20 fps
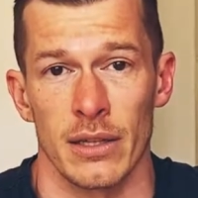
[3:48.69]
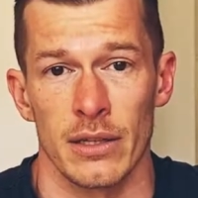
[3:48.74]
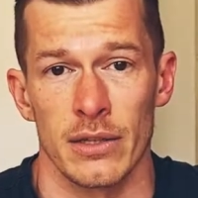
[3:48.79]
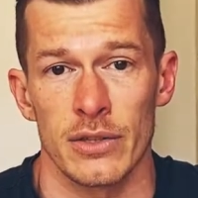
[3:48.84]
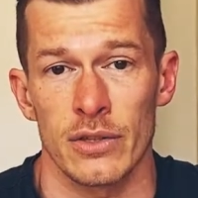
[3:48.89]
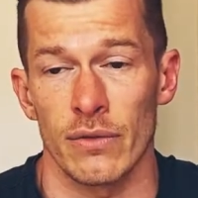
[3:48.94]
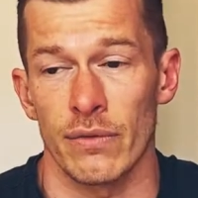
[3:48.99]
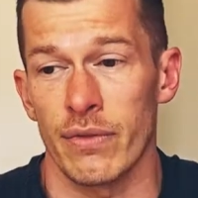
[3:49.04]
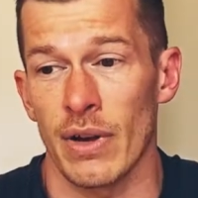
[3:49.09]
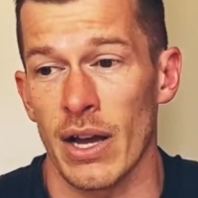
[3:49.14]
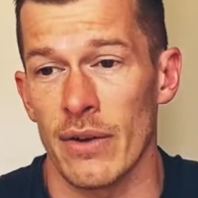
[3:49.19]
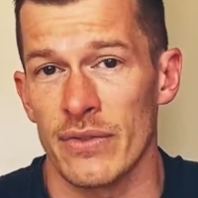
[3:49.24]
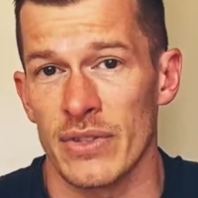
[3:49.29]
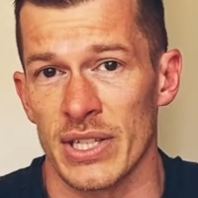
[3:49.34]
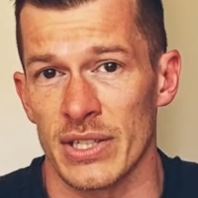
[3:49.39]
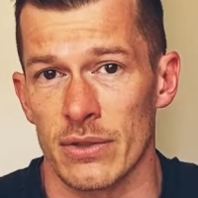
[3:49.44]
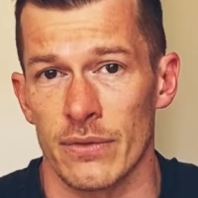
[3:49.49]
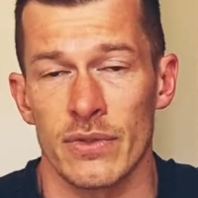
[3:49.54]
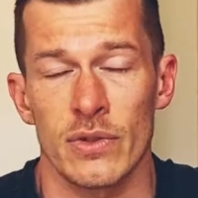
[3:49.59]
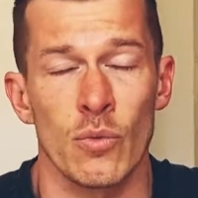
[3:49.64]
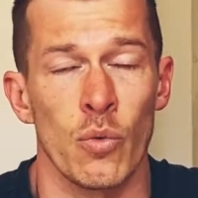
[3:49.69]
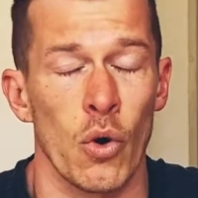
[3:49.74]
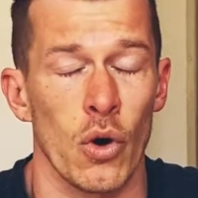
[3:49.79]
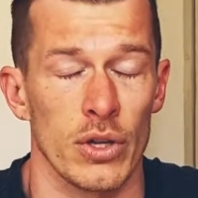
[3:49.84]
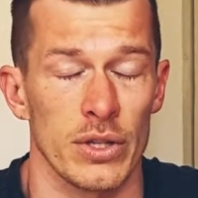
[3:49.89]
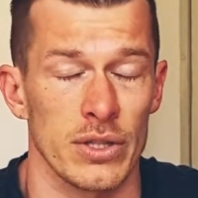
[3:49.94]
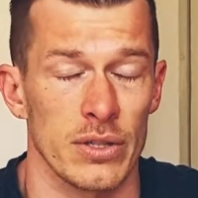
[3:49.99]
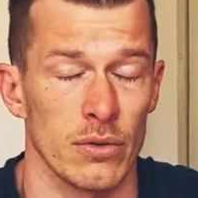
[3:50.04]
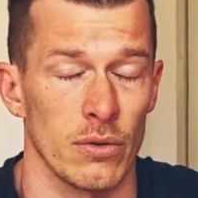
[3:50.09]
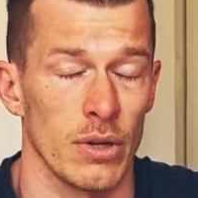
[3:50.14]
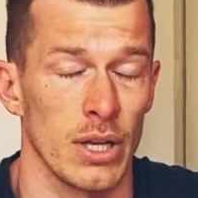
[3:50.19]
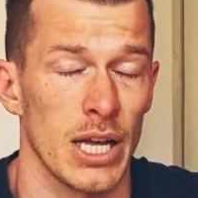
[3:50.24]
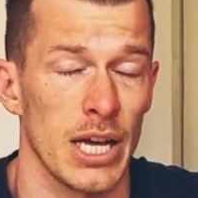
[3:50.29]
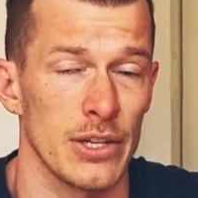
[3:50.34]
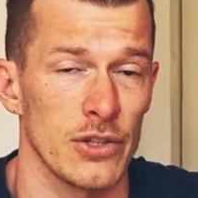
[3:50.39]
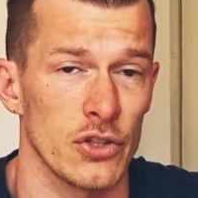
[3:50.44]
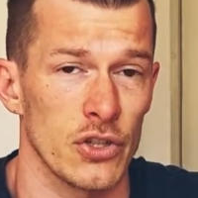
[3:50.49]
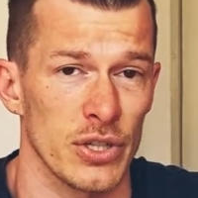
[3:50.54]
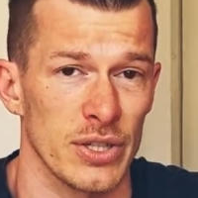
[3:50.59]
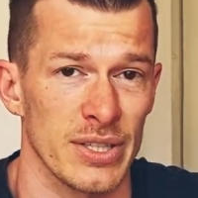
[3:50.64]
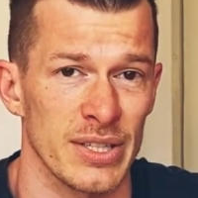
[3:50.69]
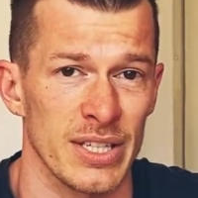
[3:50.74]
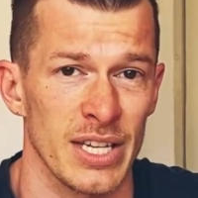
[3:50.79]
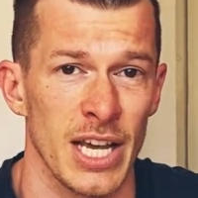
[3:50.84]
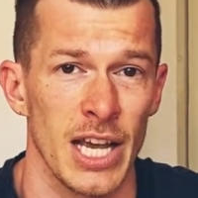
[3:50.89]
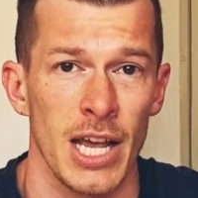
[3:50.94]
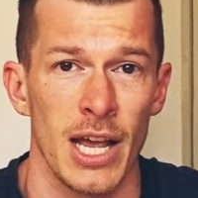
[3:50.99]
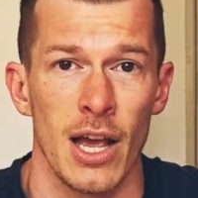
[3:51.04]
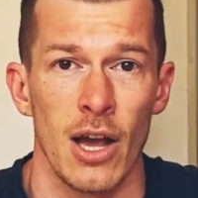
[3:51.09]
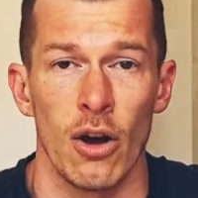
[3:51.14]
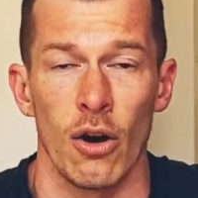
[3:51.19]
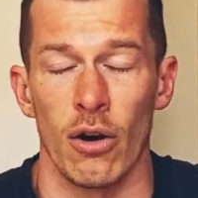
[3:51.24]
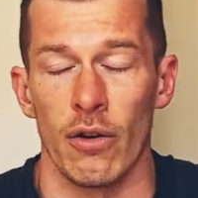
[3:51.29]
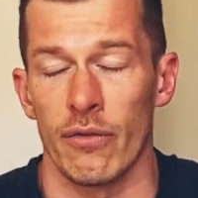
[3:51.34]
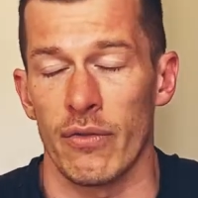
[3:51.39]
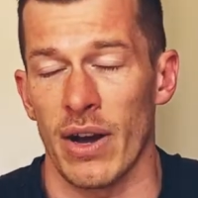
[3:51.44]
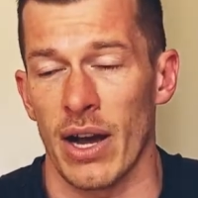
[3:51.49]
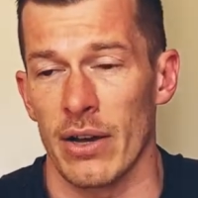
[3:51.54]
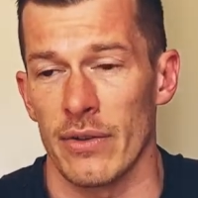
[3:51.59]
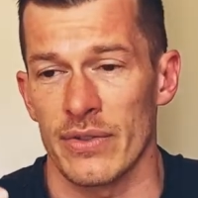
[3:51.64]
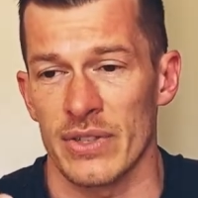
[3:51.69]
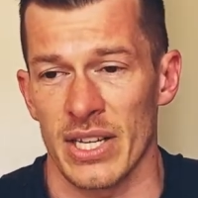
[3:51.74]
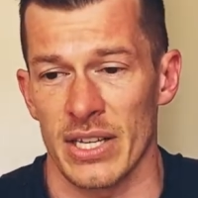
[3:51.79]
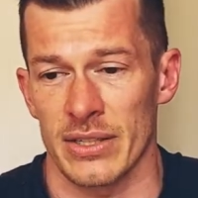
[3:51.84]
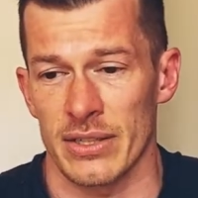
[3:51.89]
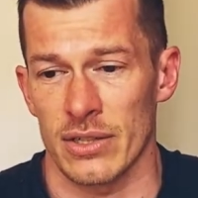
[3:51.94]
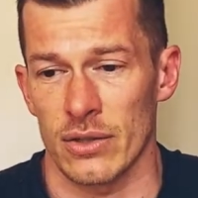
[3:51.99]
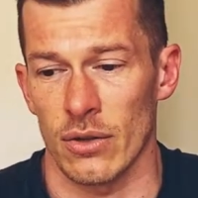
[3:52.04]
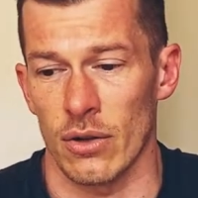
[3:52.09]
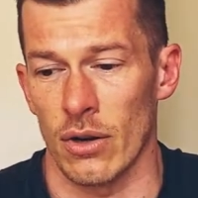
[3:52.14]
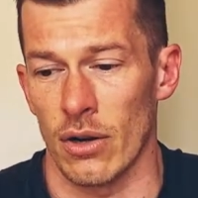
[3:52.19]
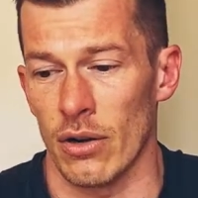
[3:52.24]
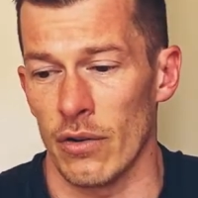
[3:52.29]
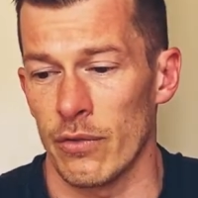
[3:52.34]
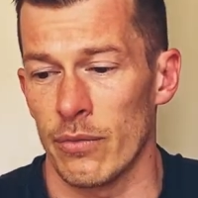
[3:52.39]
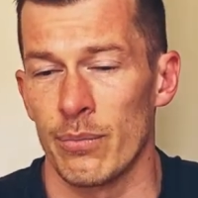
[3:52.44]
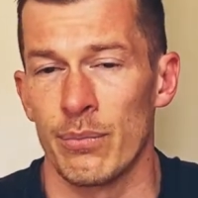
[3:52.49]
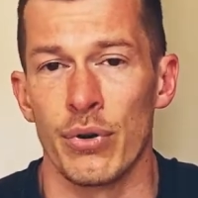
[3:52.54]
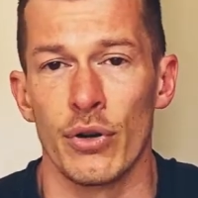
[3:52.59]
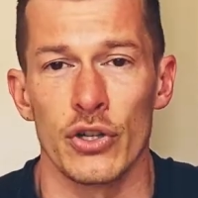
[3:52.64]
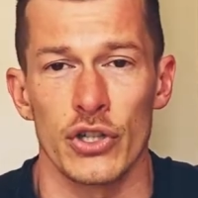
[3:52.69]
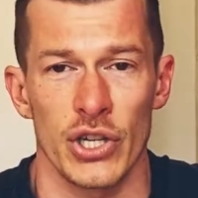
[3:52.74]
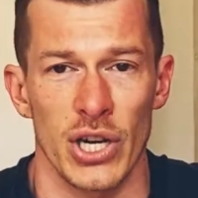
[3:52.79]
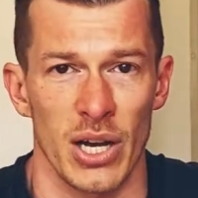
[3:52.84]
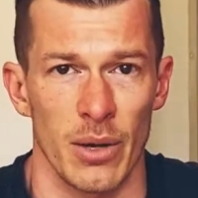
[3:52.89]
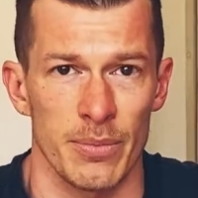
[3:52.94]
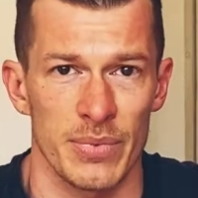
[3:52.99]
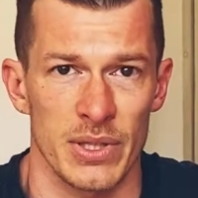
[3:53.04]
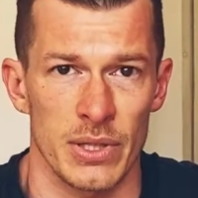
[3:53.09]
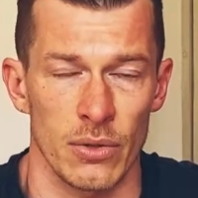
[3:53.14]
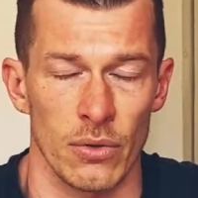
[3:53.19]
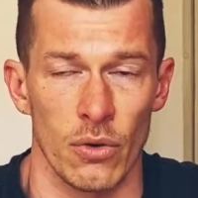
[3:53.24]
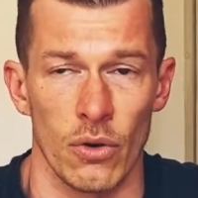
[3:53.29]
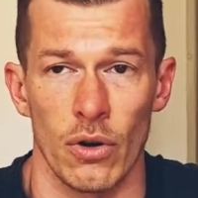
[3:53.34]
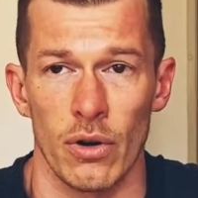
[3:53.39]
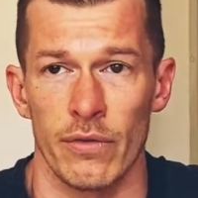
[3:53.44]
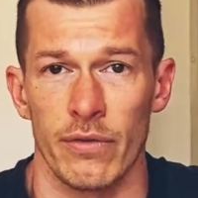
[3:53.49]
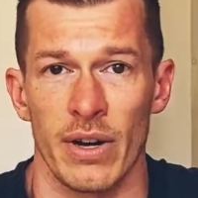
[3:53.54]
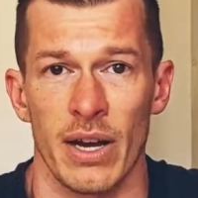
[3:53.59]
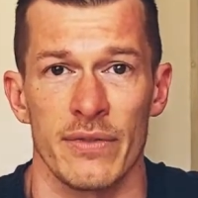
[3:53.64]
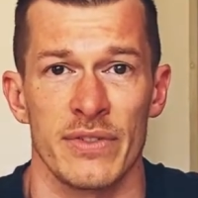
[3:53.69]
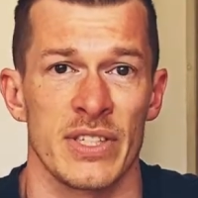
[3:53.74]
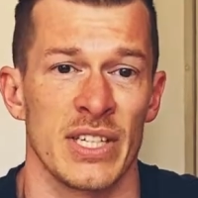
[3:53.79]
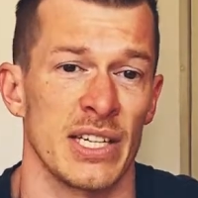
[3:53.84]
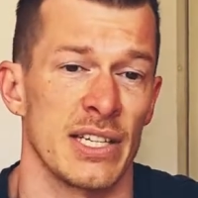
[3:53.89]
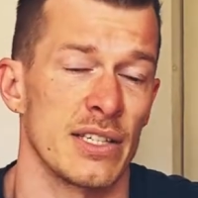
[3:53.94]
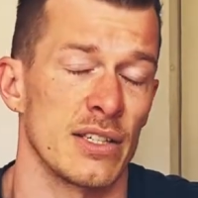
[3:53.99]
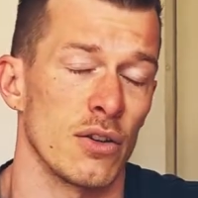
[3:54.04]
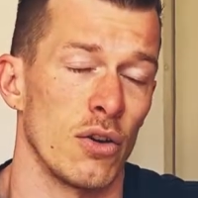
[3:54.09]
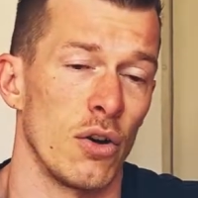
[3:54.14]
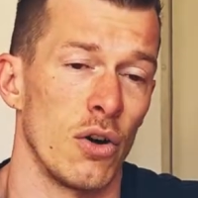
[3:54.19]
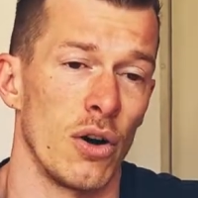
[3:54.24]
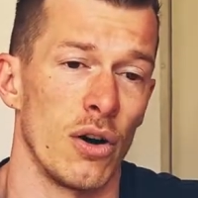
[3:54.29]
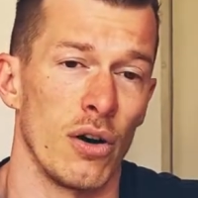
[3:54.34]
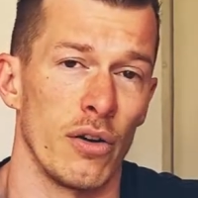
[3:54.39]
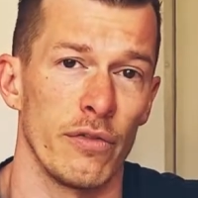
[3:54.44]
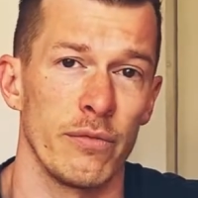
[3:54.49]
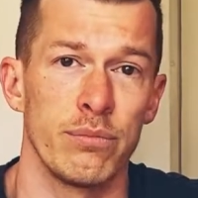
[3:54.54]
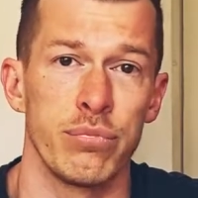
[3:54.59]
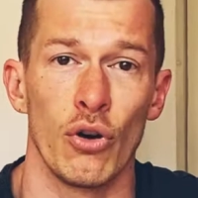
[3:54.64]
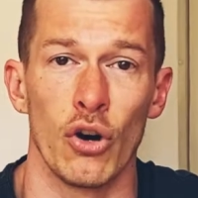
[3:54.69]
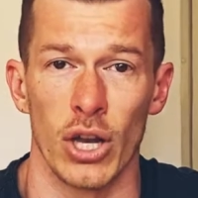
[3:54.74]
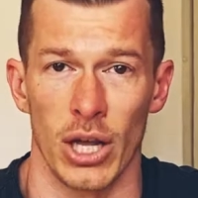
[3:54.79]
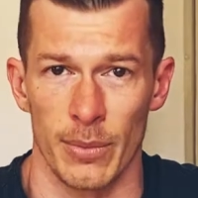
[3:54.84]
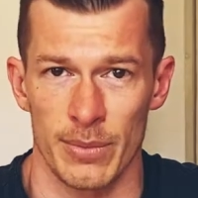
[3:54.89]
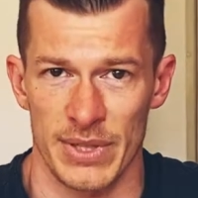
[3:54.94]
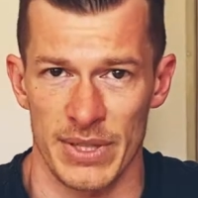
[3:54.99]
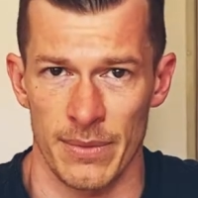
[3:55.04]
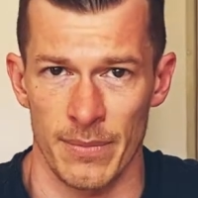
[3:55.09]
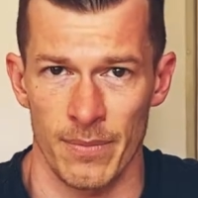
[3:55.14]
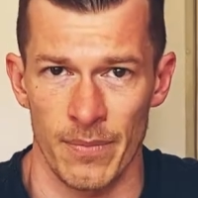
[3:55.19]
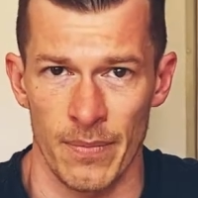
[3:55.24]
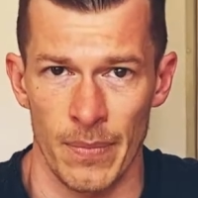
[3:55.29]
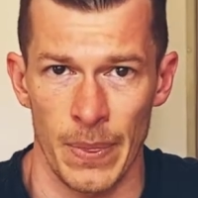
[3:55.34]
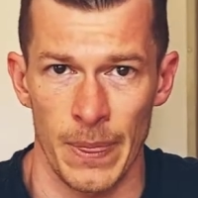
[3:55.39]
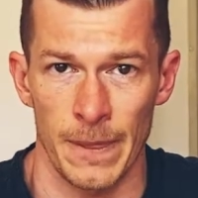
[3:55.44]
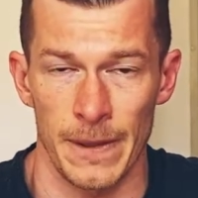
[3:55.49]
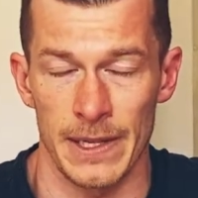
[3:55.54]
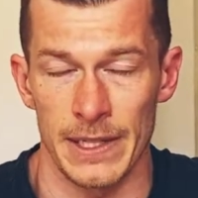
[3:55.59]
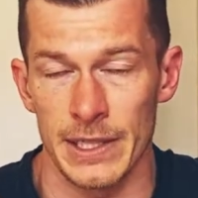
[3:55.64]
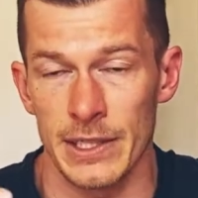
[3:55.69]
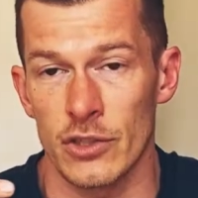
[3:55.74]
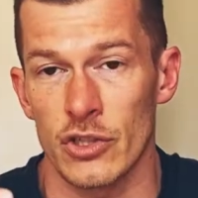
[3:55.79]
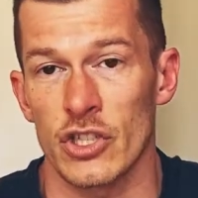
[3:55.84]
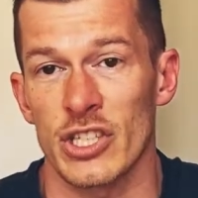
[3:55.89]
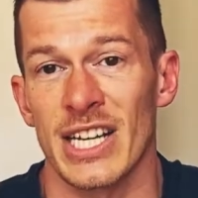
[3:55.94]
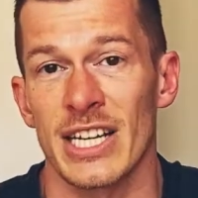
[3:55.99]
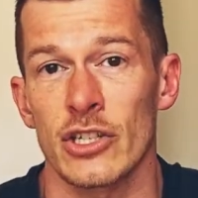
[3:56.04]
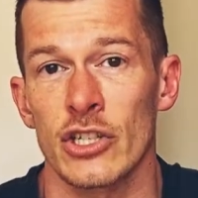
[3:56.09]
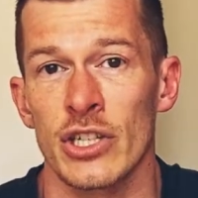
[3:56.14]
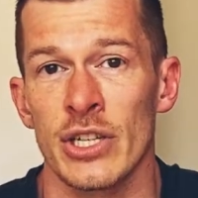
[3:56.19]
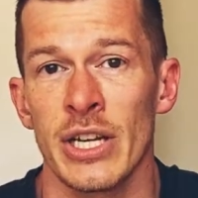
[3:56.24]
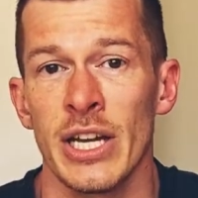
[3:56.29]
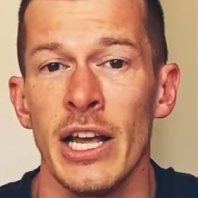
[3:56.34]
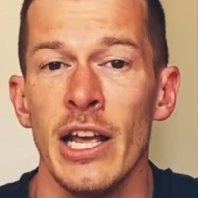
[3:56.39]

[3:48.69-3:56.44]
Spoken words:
So 5 sets of squats or lunges, or 5 sets of push-ups, or 5 sets of pull-ups in each session.